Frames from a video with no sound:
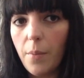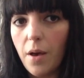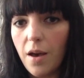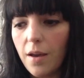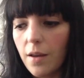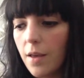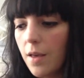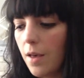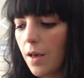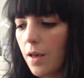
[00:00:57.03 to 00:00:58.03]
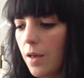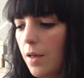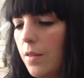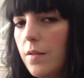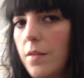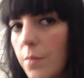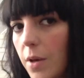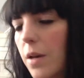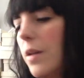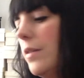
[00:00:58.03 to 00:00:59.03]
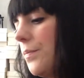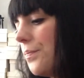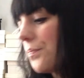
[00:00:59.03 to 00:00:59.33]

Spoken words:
bag. This is my,